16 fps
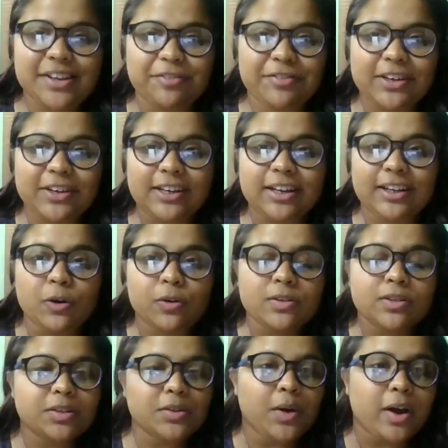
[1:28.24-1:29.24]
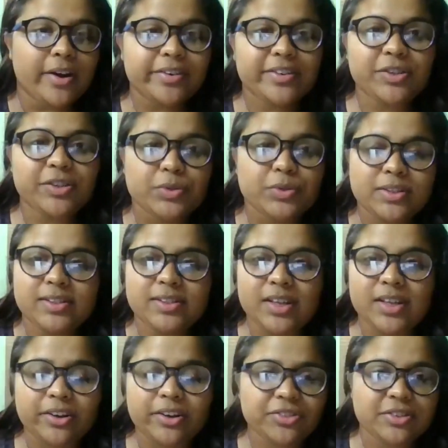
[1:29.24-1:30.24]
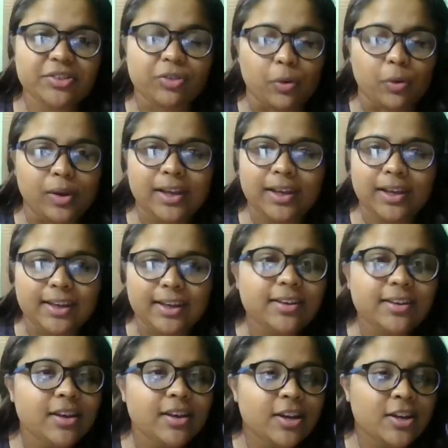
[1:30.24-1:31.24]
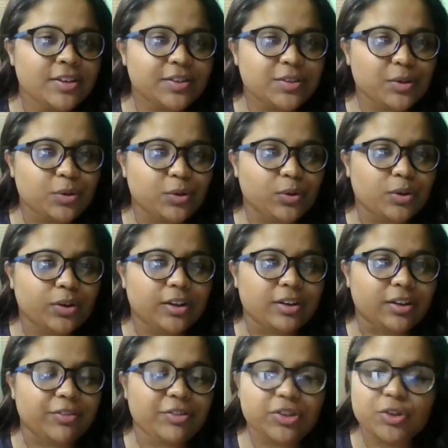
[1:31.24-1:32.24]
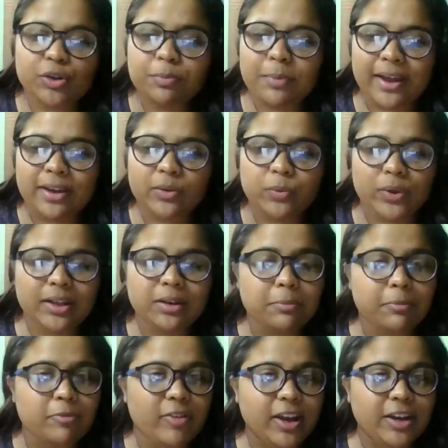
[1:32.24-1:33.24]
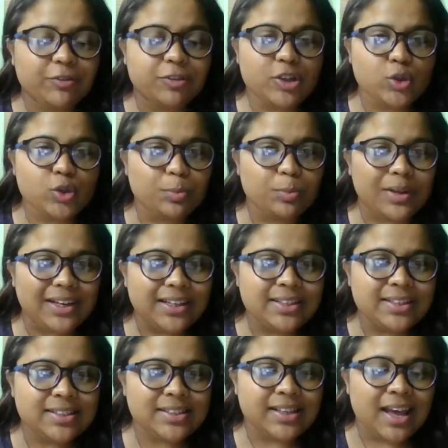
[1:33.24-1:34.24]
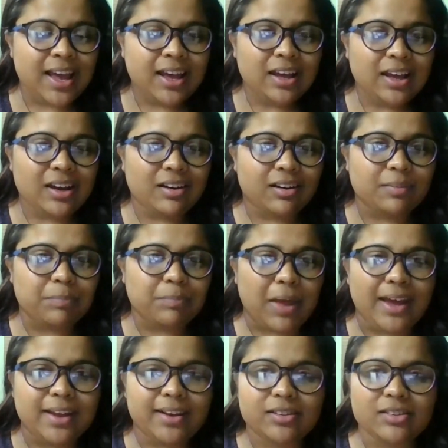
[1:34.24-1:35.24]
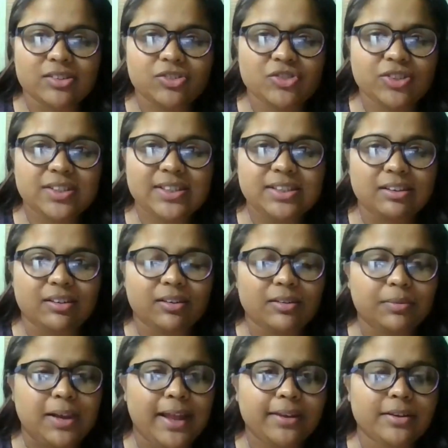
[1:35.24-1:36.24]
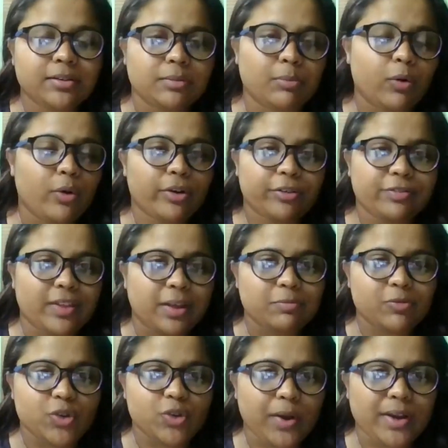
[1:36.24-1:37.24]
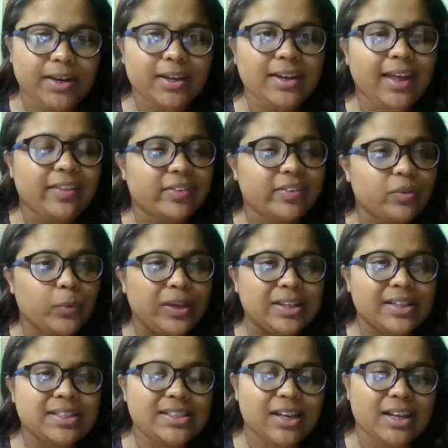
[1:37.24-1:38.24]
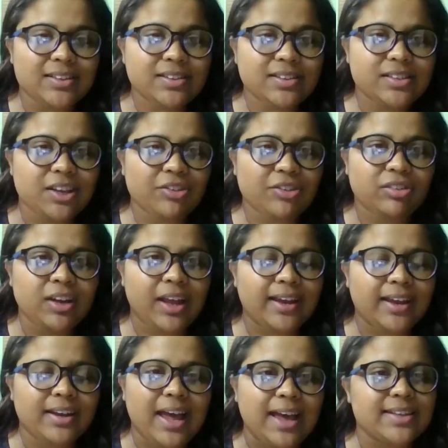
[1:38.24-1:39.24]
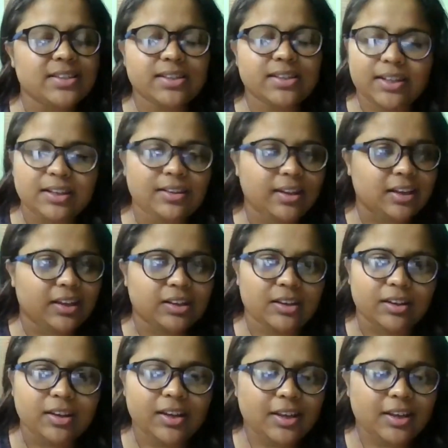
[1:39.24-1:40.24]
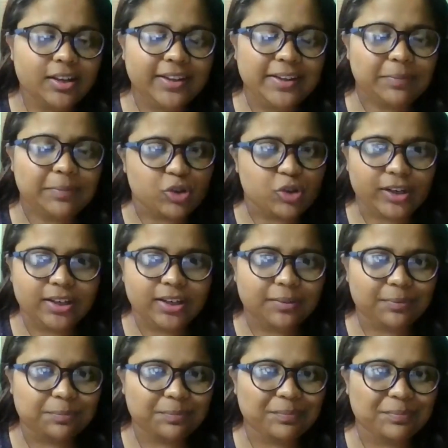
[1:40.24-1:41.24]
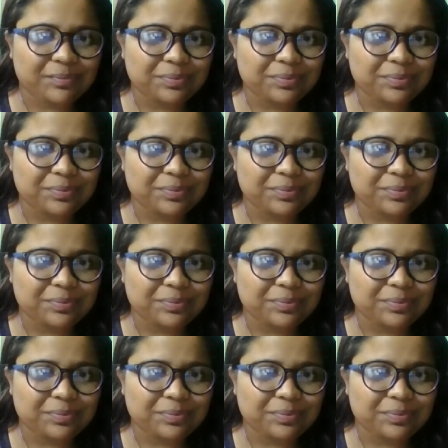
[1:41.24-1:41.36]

definitely. Also, our students are just rolling in. So, if you don't mind, we can wait for 2 minutes and just let more of them join in, and then we can start the session. And as and then they can keep joining.